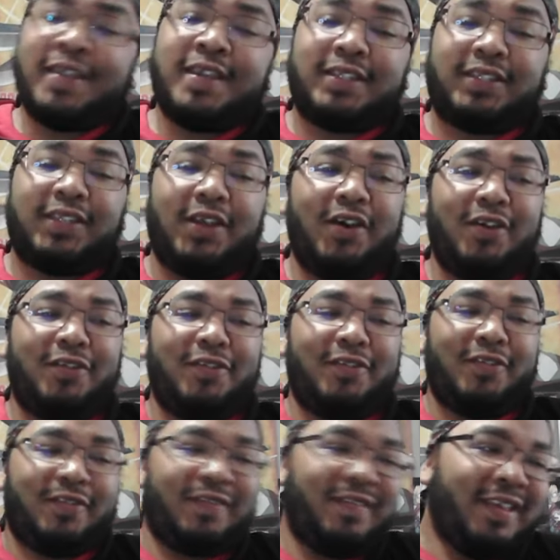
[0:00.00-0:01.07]
So
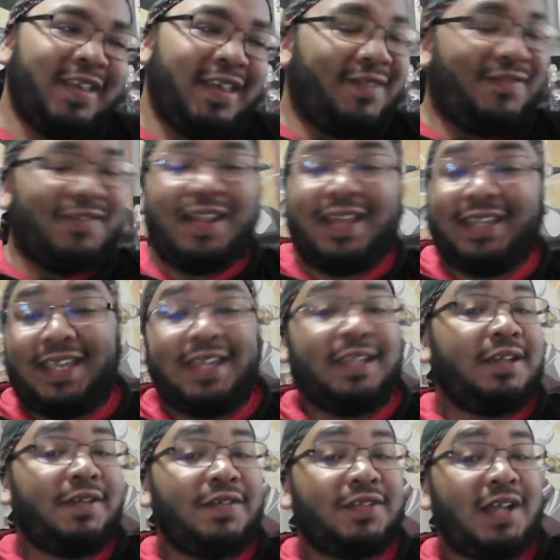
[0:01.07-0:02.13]
if you like
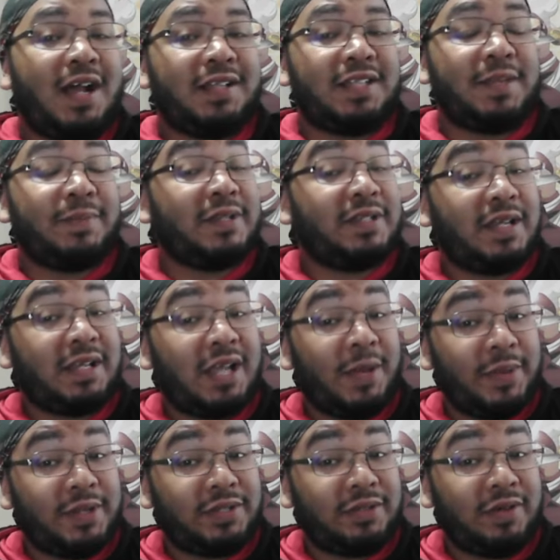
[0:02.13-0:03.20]
any of this content, please like,
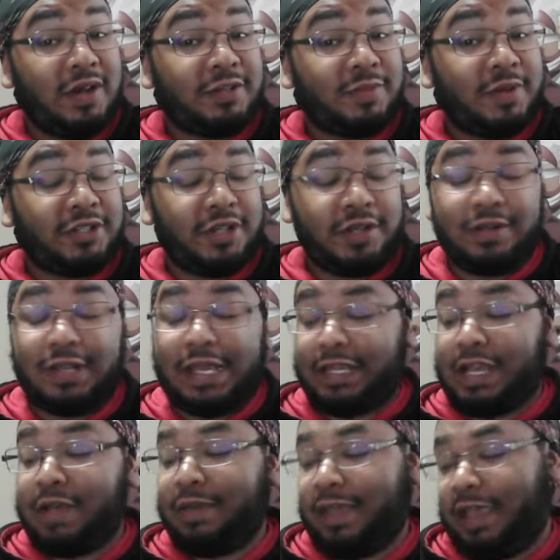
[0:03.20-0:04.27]
comment, and subscribe to my channel. Like,
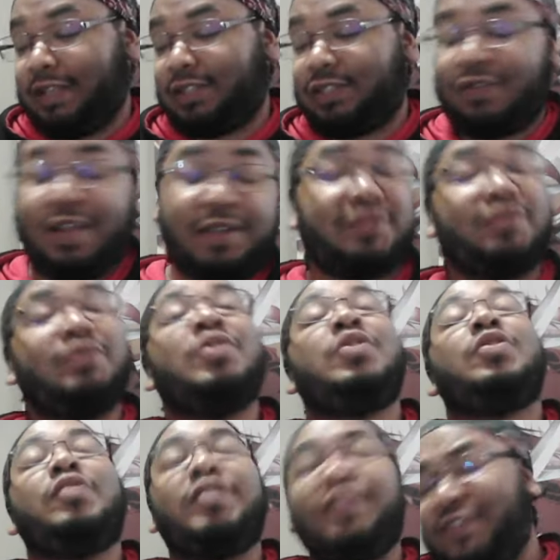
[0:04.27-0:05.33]
comment, and subscribe to
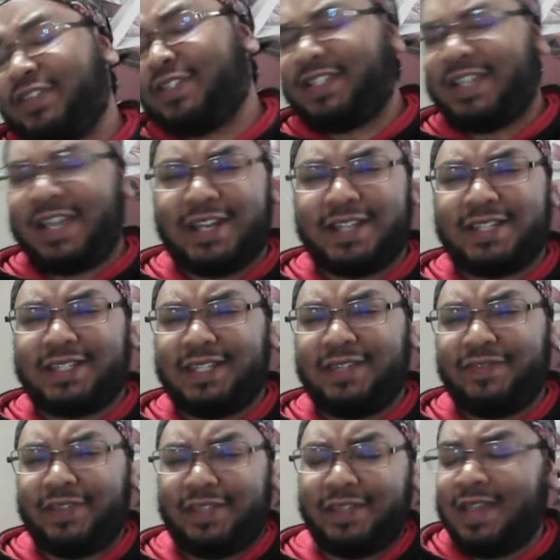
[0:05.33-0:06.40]
Christopher Titus
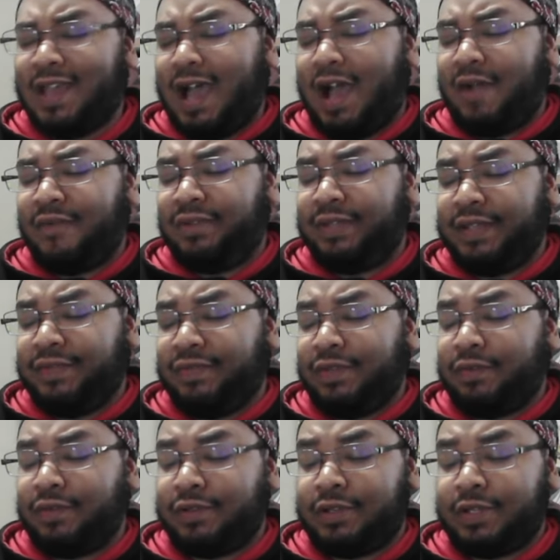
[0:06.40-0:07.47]
TV. I will leave the
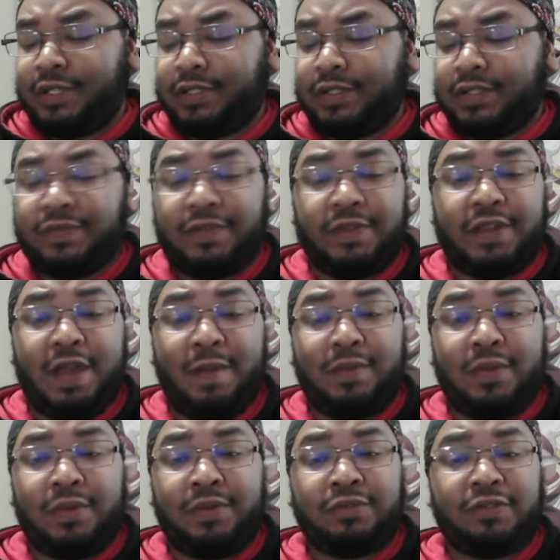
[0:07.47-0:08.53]
original link to this video down
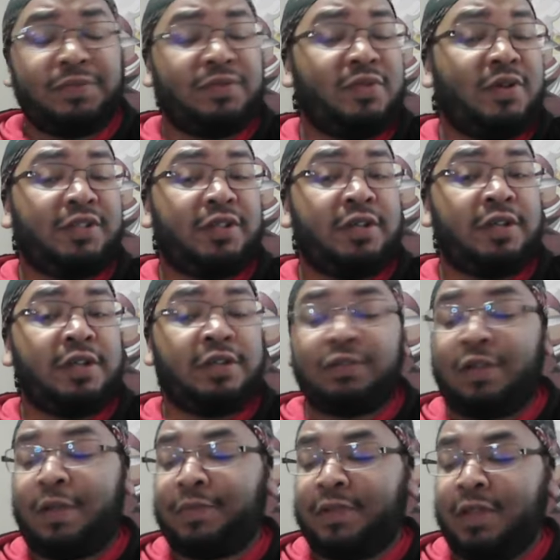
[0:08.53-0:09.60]
below in the description to watch it
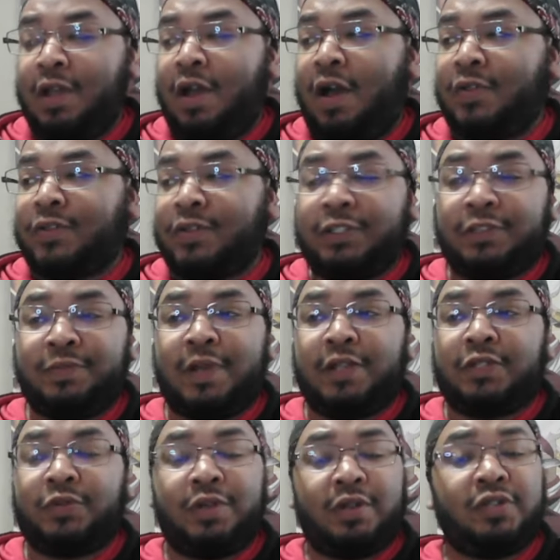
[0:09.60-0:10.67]
uninterrupted. Also, link to my
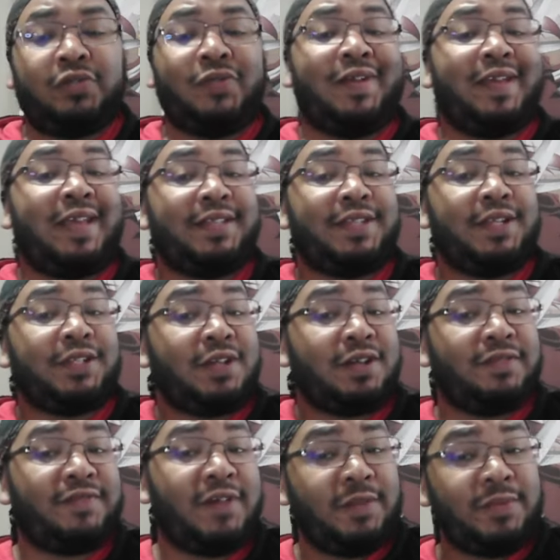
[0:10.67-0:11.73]
Twitter, Instagram, and TikTok,
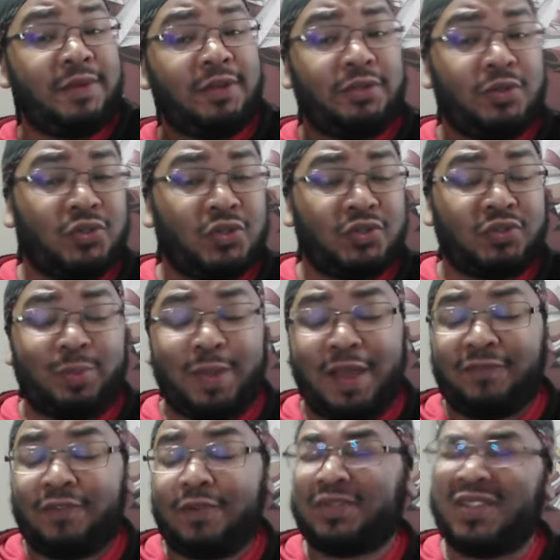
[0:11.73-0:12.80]
and follow me on those social
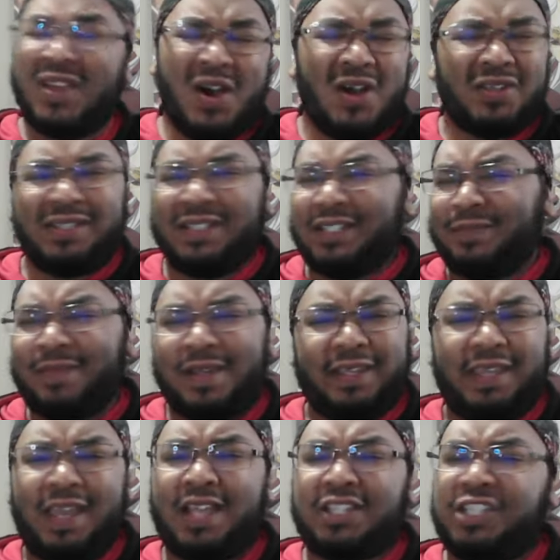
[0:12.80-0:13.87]
platforms. Also, link to my
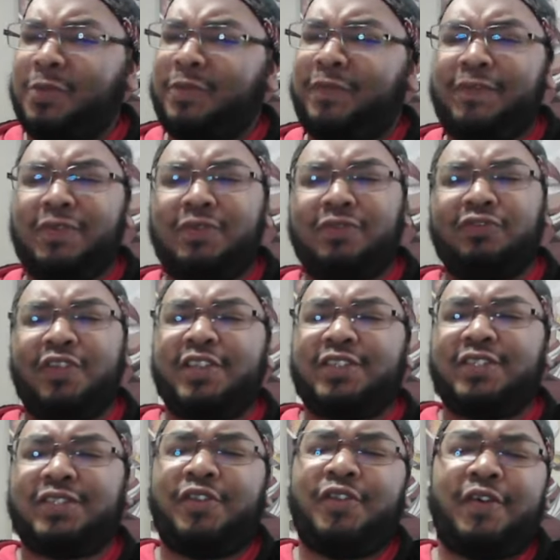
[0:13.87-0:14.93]
Cash App if you feel
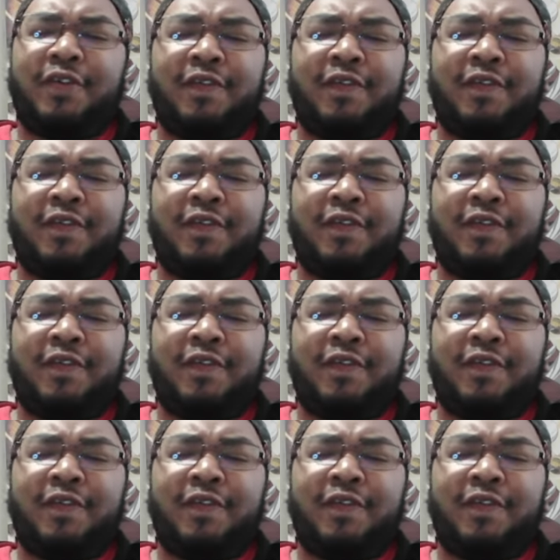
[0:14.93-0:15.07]
gracious enough